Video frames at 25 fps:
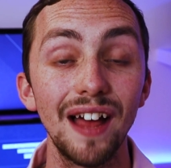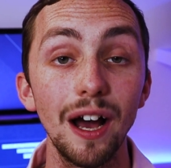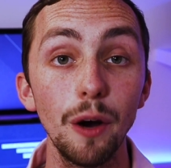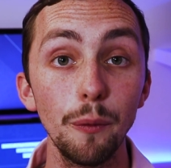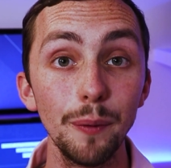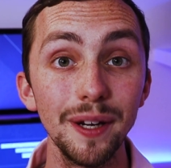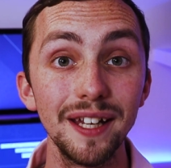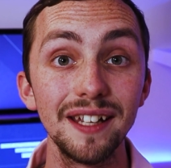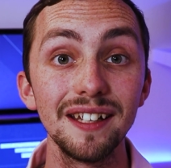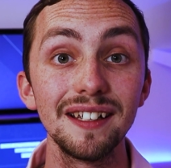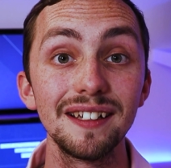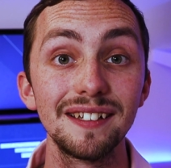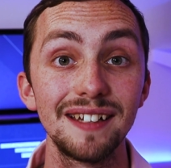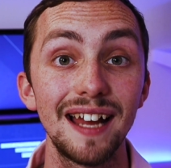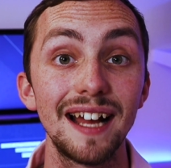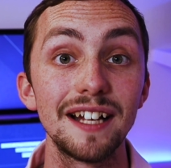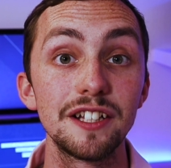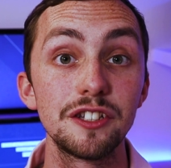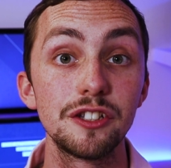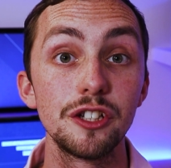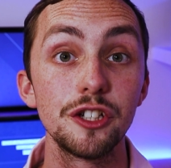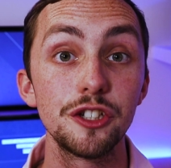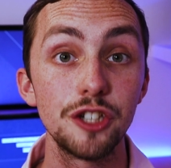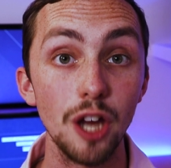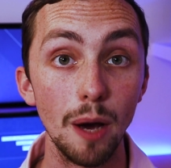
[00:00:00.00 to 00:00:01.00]
Now we can
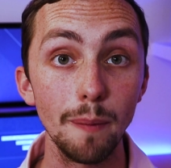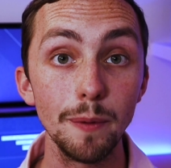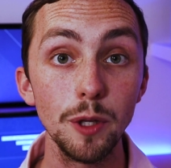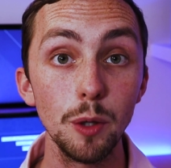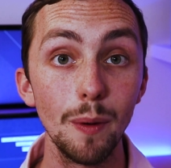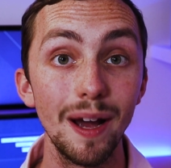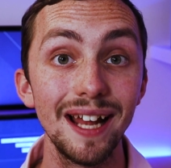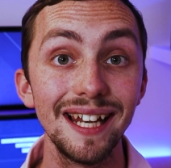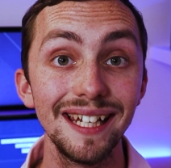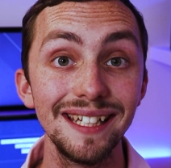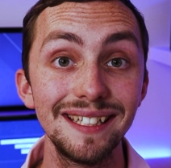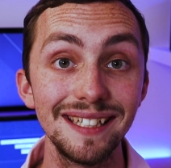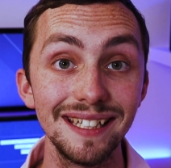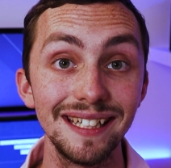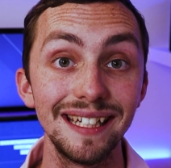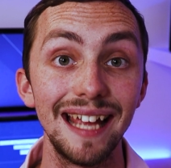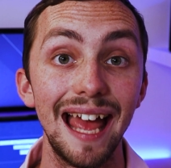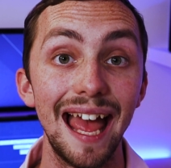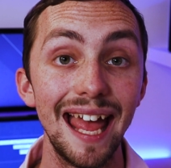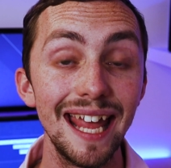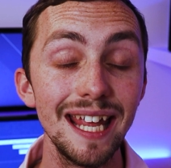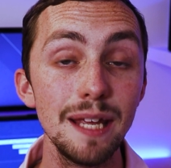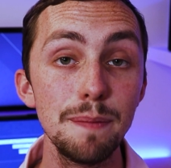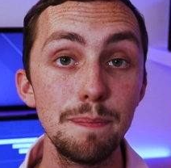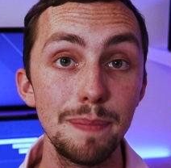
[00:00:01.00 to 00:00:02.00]
connect to the WLED
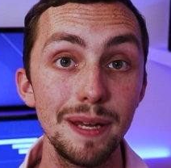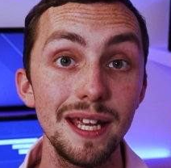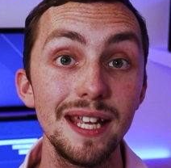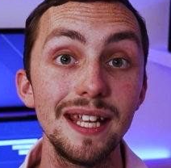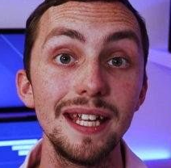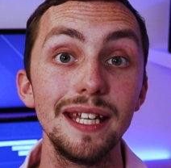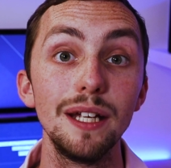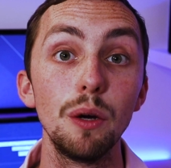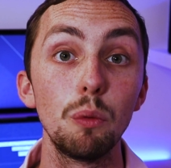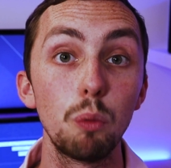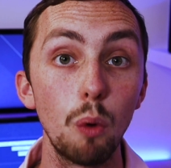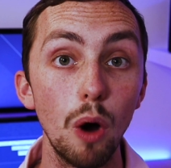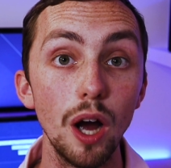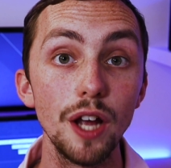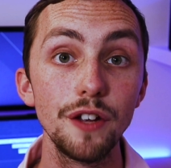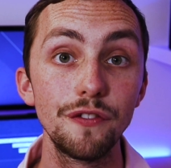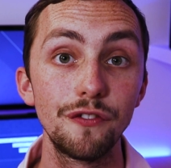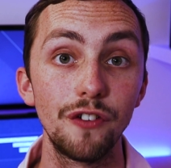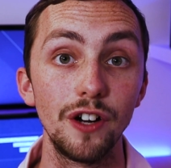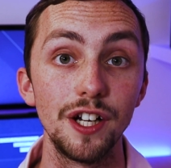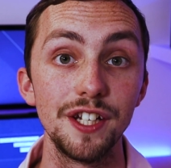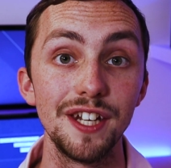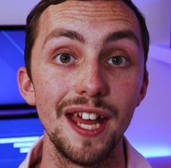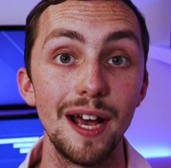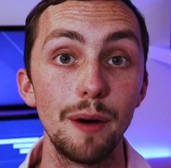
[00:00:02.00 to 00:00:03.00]
AP
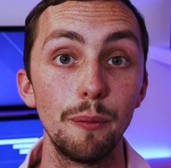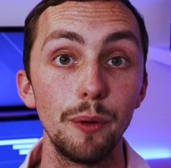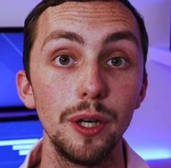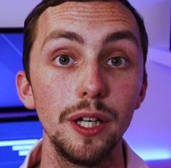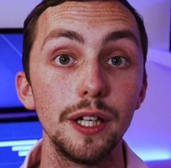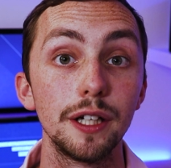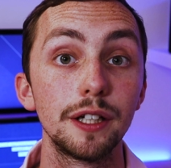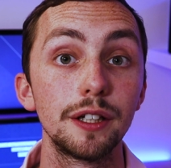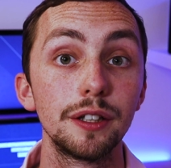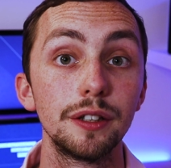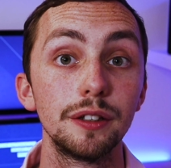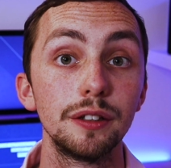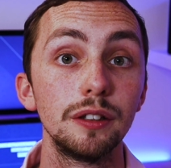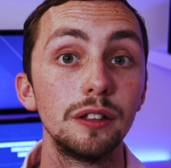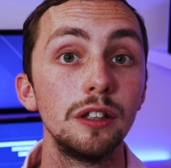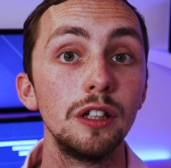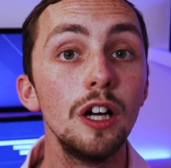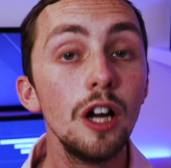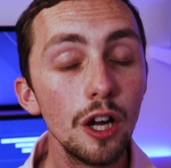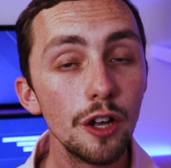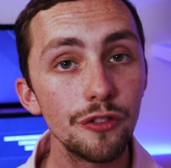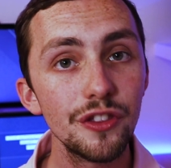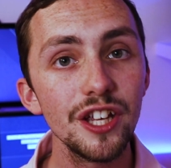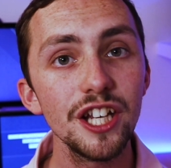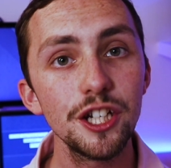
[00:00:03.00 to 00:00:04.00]
Wi-Fi network.
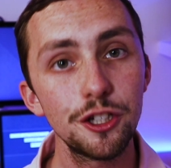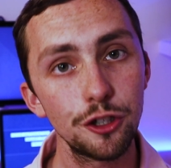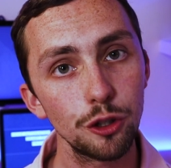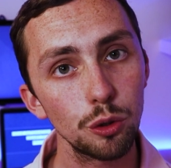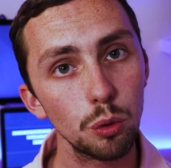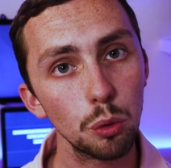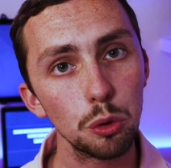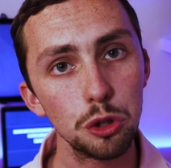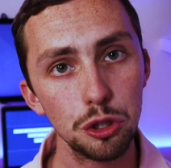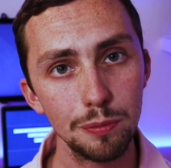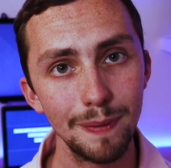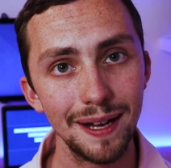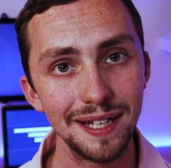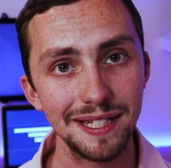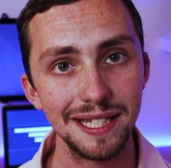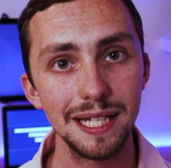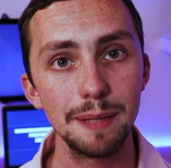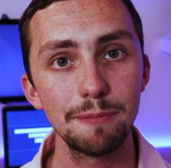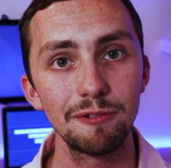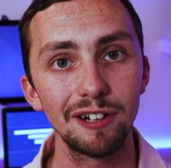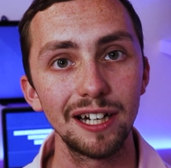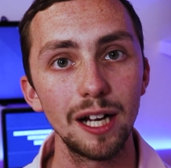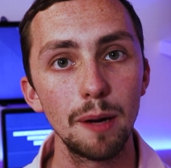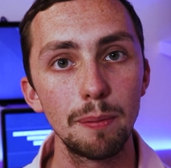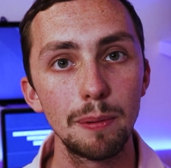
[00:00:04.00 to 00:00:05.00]
This should
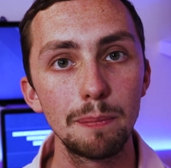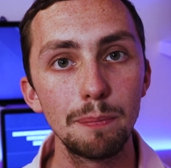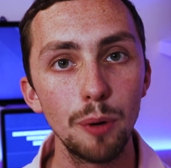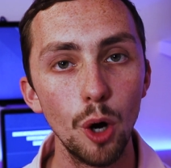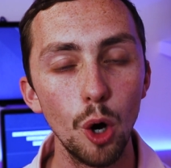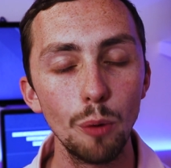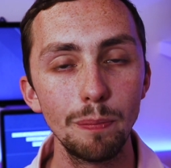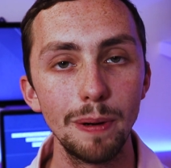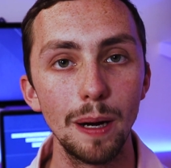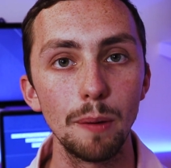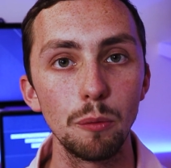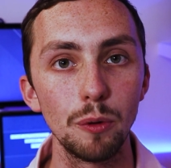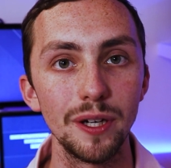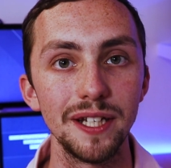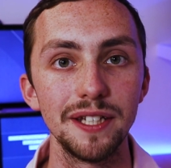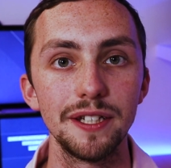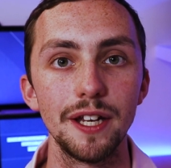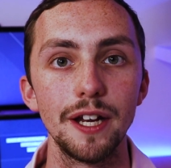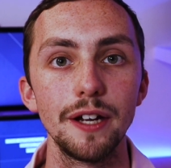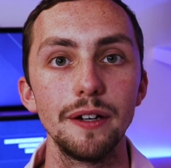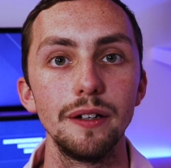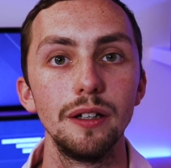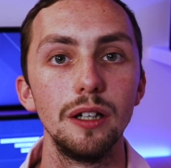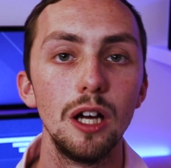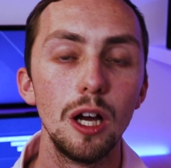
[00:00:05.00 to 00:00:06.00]
automatically bring up a pop-up
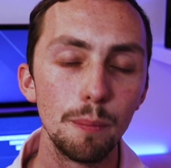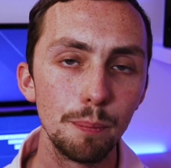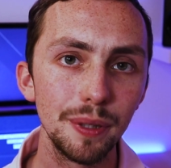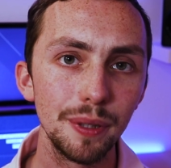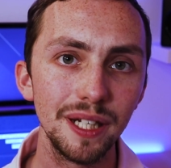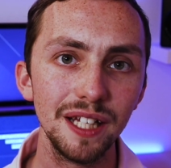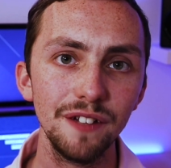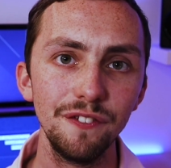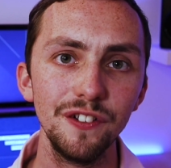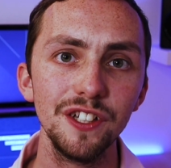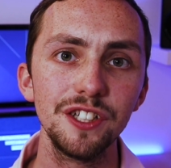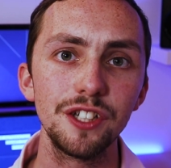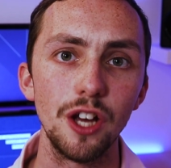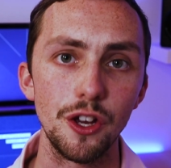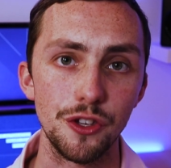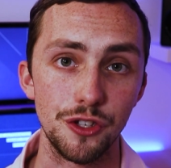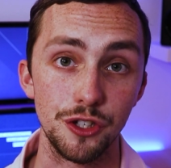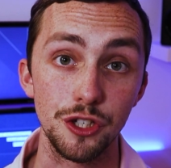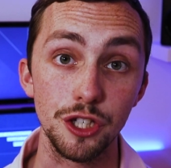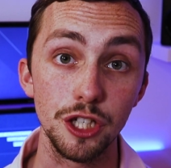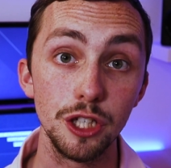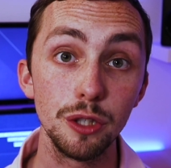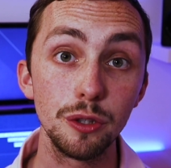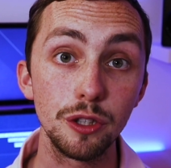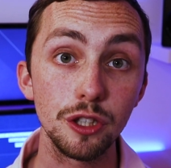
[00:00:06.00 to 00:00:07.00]
window, but if it
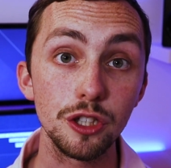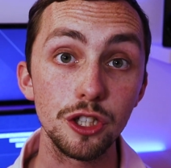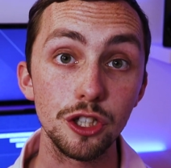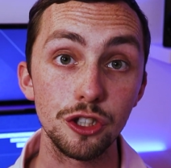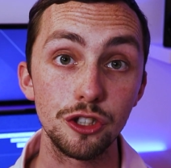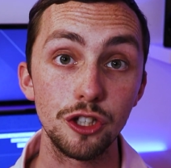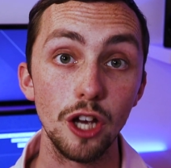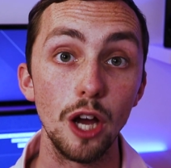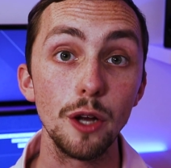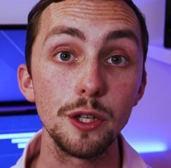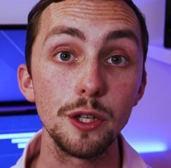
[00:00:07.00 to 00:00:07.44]
doesn't, you can just